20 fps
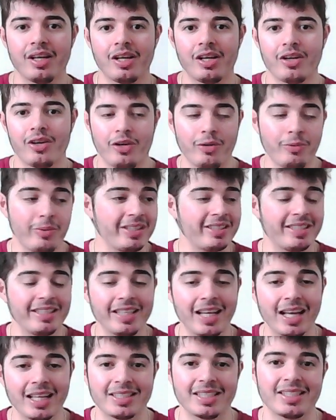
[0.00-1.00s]
Luis
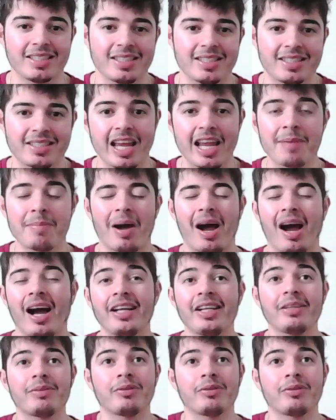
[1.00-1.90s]
Diaz is the same. I